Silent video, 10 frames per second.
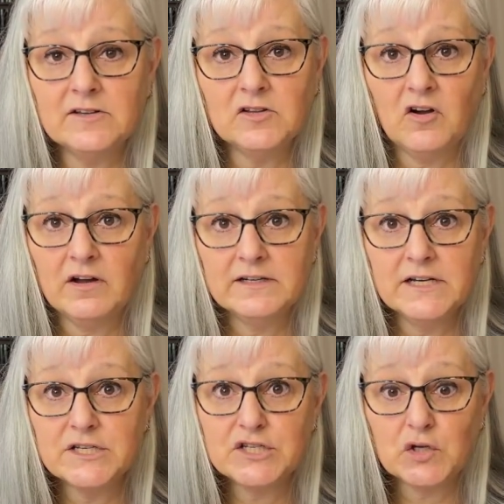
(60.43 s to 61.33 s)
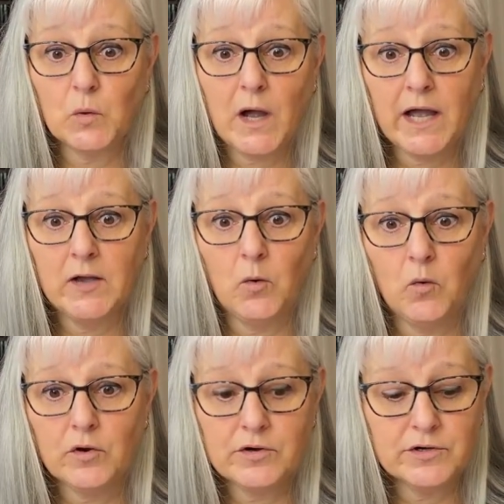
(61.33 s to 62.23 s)
on, so I
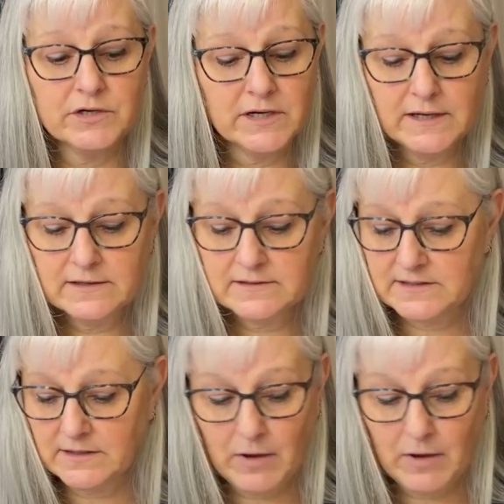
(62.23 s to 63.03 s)
ordered some